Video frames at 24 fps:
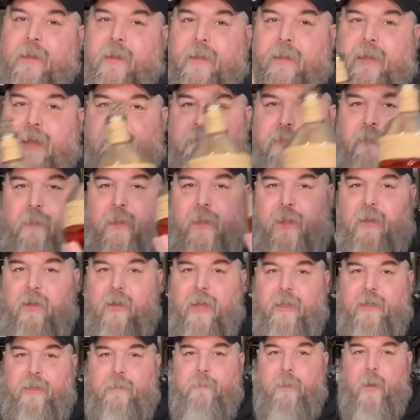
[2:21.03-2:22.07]
if you've been
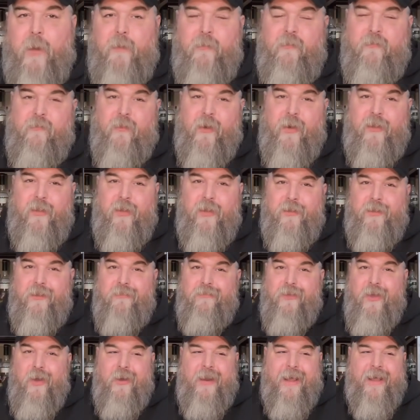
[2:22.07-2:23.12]
collecting bourbon for very long, you've
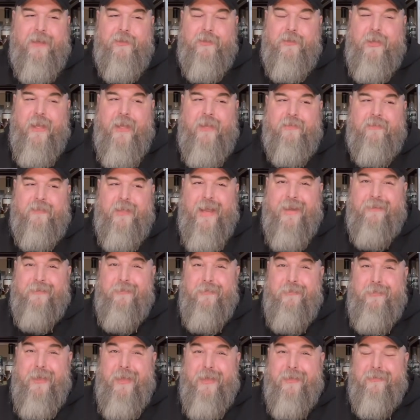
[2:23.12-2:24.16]
gone out and chased after
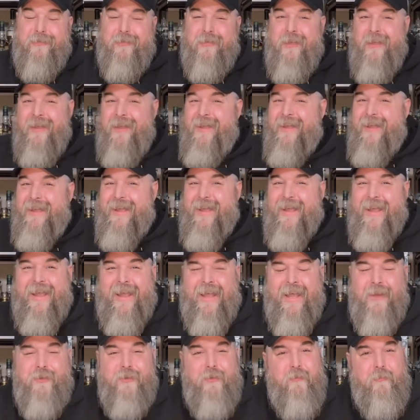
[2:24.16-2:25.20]
this.
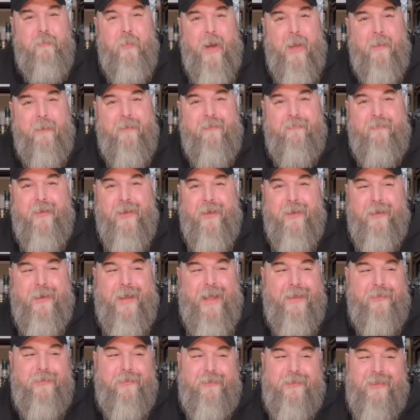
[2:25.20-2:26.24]
And you've probably figured
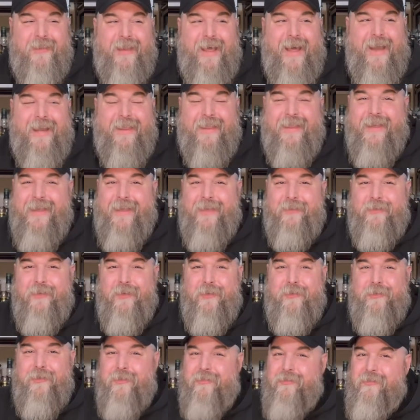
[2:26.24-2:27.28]
out there's a lot of things that are
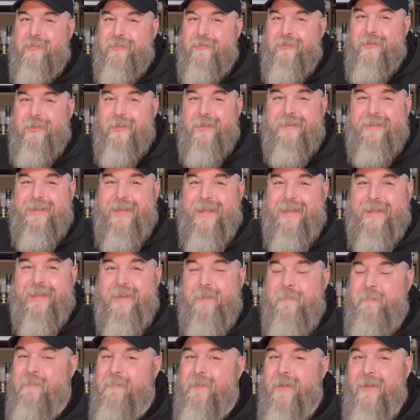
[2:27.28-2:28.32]
just as good, like
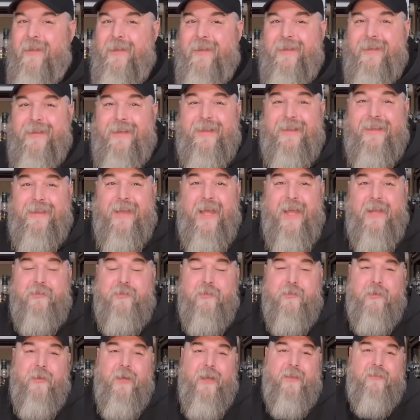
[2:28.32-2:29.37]
Elijah
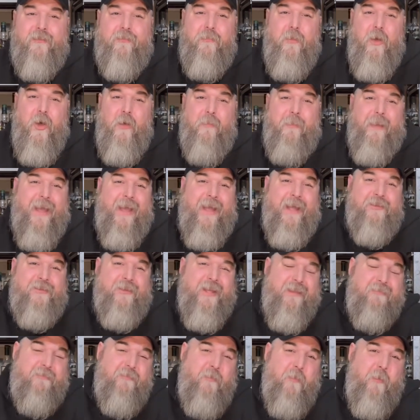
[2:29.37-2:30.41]
Craig Small Batch,
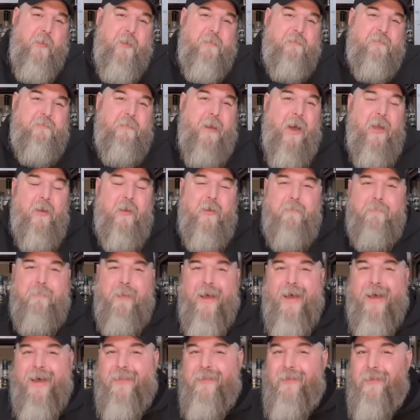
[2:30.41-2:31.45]
Evan Williams Bottled and
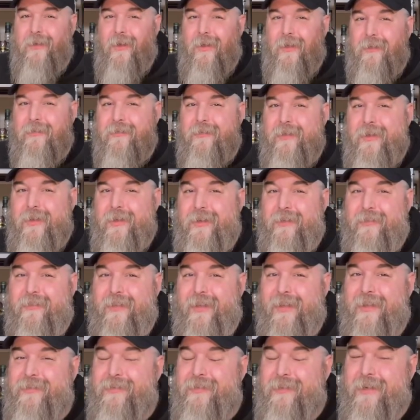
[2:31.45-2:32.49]
Bond. They're all as good as
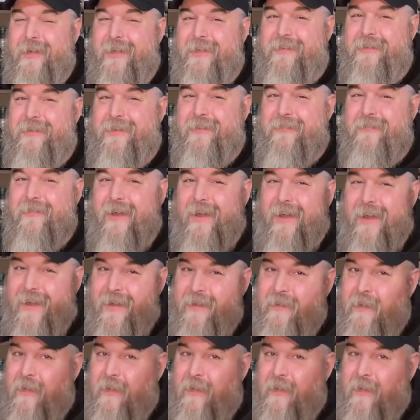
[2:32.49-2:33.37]
this. They're easy to find.